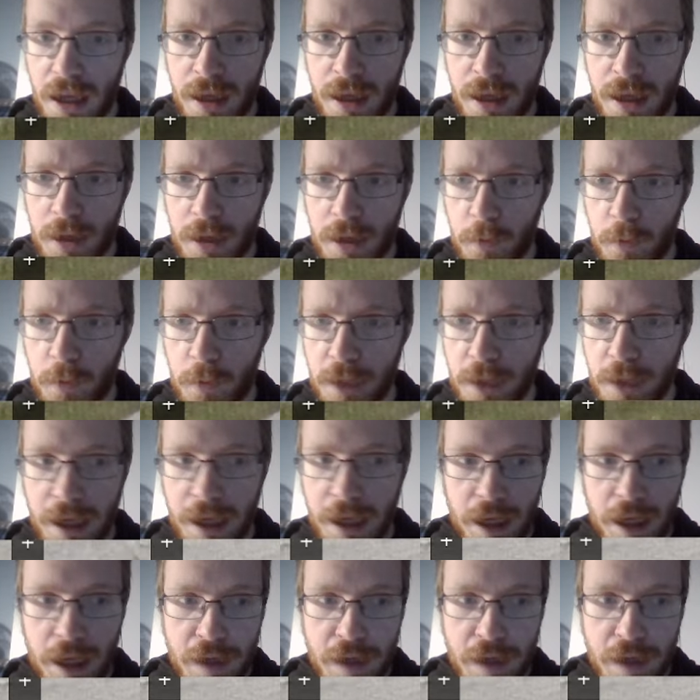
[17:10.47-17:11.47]
we
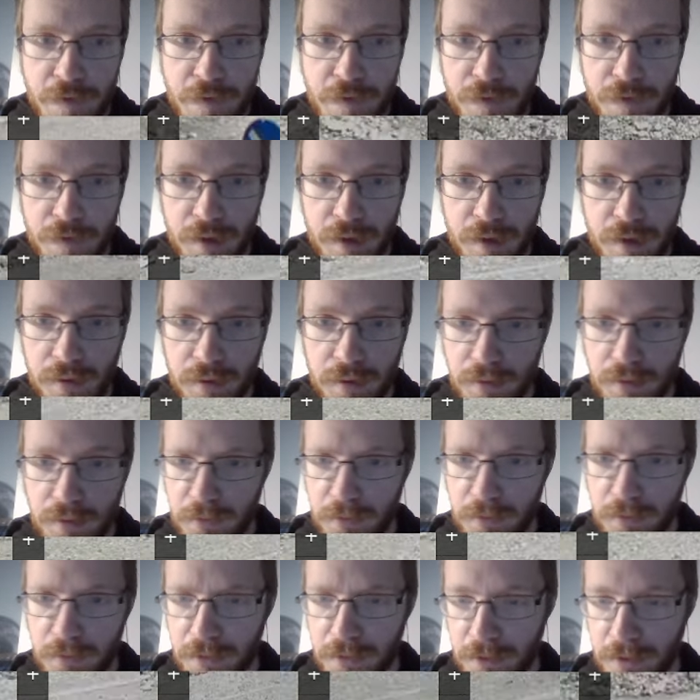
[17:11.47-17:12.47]
have is
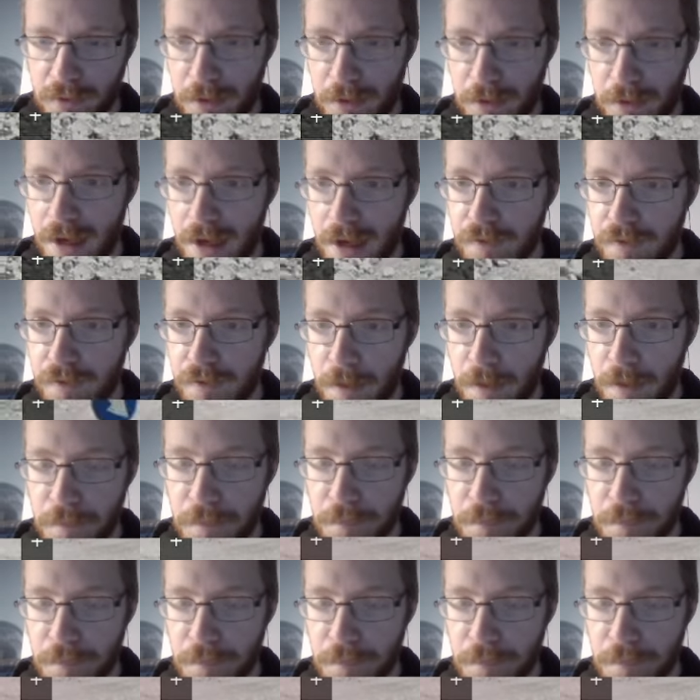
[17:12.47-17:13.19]
sorry, we have um